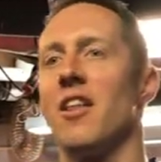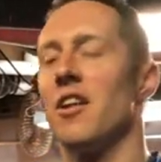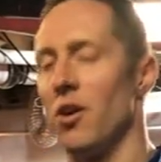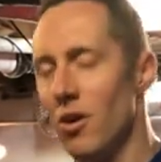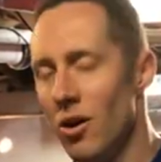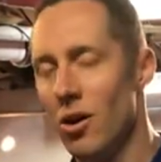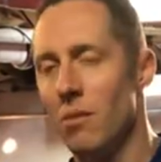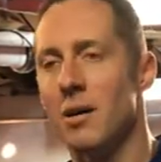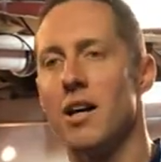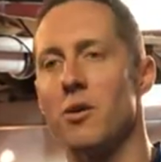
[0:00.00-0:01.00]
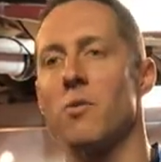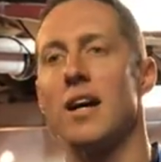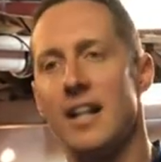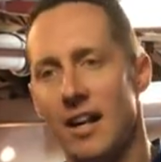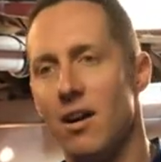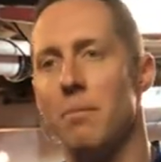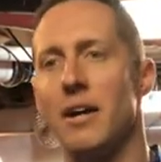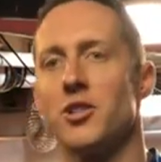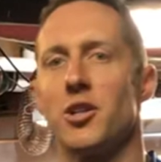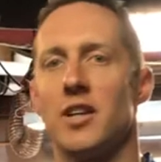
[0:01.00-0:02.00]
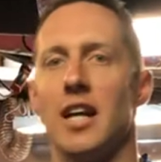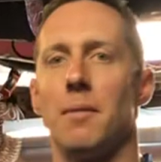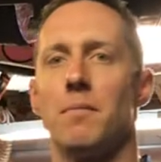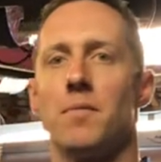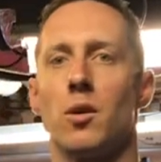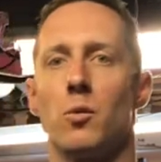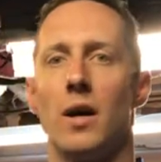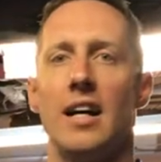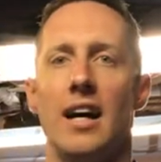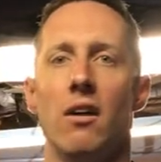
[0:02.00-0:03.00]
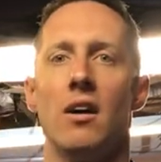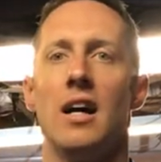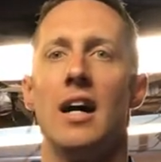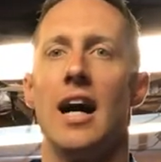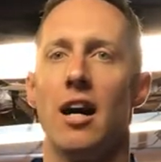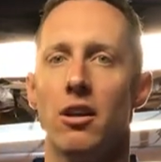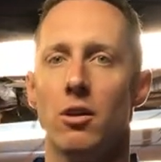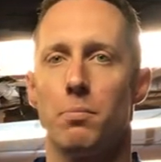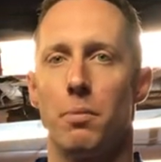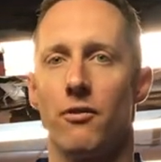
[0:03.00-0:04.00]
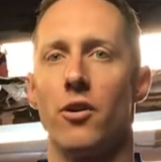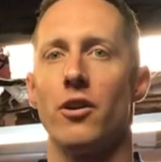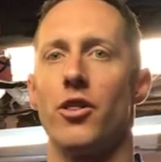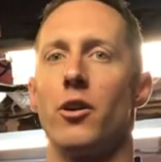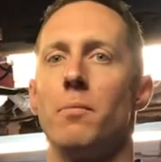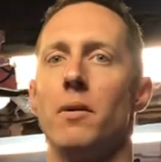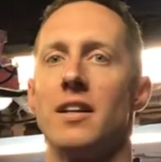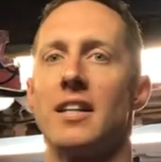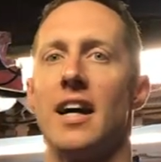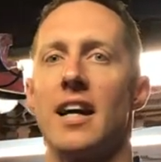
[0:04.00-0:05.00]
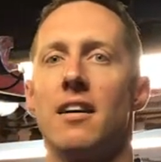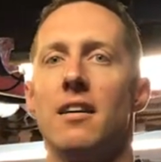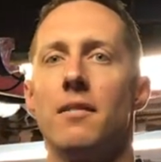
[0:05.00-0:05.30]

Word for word: Go home and write out about your game. Write out how do you prefer the third ball attack?